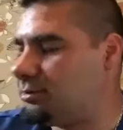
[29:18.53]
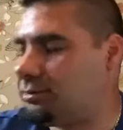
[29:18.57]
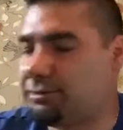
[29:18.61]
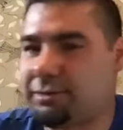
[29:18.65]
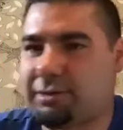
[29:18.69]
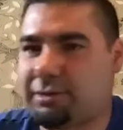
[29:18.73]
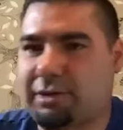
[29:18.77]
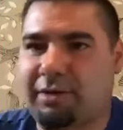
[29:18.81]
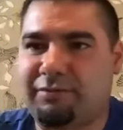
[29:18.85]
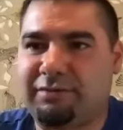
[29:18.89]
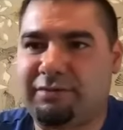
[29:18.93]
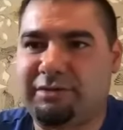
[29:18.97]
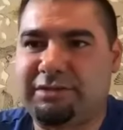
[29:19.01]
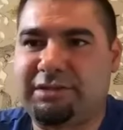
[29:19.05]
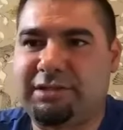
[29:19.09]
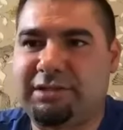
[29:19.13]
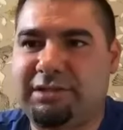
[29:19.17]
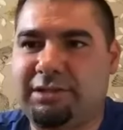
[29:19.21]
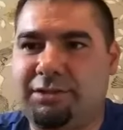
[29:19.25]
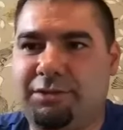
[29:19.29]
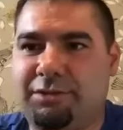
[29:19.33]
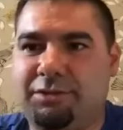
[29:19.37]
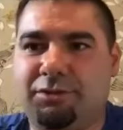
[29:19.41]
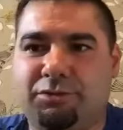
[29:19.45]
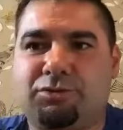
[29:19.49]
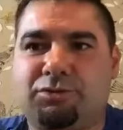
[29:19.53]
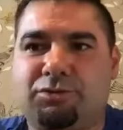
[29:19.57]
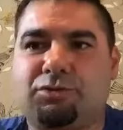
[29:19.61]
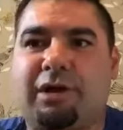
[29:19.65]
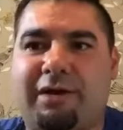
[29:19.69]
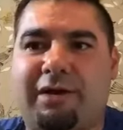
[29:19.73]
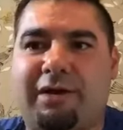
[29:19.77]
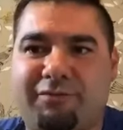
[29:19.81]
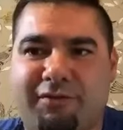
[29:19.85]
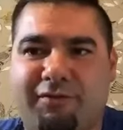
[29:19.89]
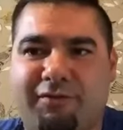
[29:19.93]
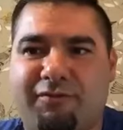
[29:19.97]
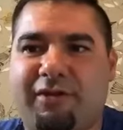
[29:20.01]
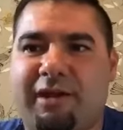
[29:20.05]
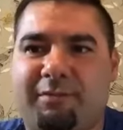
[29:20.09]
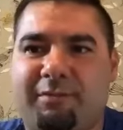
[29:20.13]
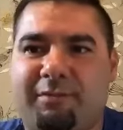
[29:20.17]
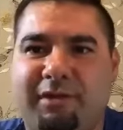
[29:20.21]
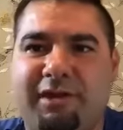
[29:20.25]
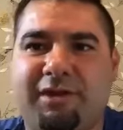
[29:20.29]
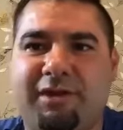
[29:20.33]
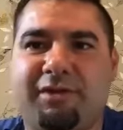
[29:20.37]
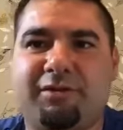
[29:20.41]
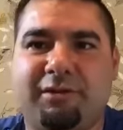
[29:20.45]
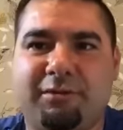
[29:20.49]
obviously, you still have your
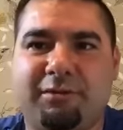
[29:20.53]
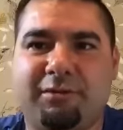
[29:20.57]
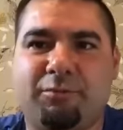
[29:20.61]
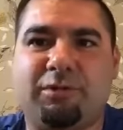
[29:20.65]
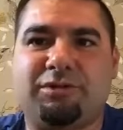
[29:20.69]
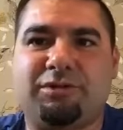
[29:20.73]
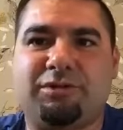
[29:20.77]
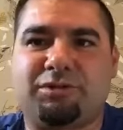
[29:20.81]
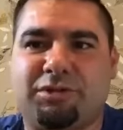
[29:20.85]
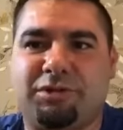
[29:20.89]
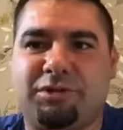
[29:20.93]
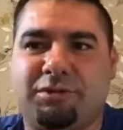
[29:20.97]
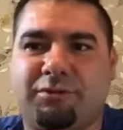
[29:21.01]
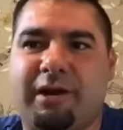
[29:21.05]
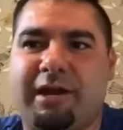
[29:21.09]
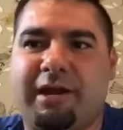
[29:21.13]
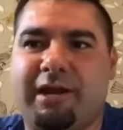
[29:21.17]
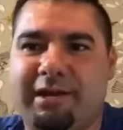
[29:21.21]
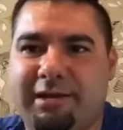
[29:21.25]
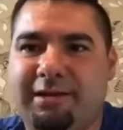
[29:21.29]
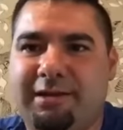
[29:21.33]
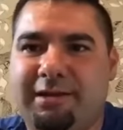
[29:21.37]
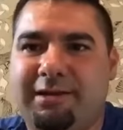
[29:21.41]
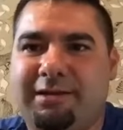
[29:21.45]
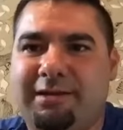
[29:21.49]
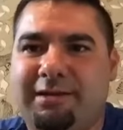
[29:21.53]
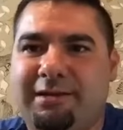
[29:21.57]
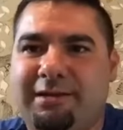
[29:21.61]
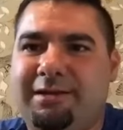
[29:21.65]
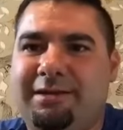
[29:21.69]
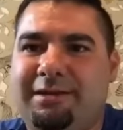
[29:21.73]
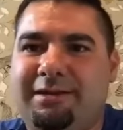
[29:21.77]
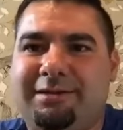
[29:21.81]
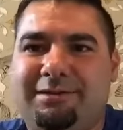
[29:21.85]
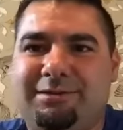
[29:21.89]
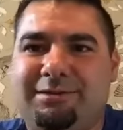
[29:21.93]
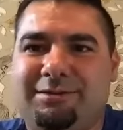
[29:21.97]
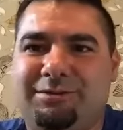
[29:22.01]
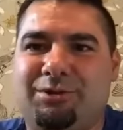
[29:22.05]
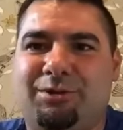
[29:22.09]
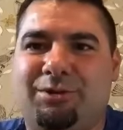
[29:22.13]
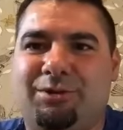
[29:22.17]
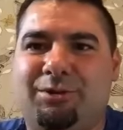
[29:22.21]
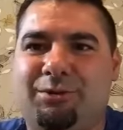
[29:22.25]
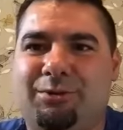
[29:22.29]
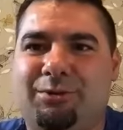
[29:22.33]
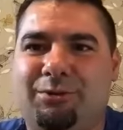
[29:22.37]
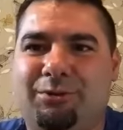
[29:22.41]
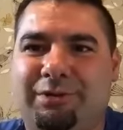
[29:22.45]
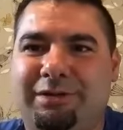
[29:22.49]
family here in Windsor, right?
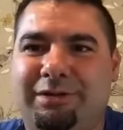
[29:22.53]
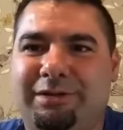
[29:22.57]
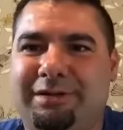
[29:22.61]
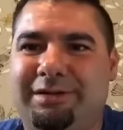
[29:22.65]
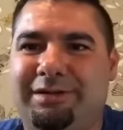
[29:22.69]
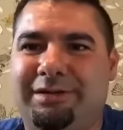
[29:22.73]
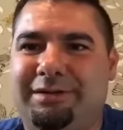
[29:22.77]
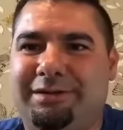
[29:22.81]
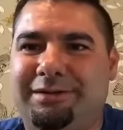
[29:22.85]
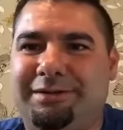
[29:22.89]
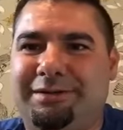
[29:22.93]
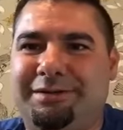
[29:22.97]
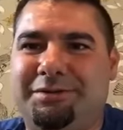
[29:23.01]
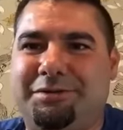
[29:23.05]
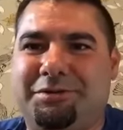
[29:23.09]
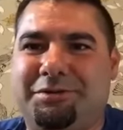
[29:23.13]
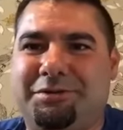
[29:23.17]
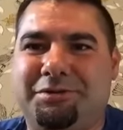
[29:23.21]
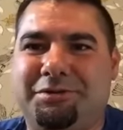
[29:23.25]
So you're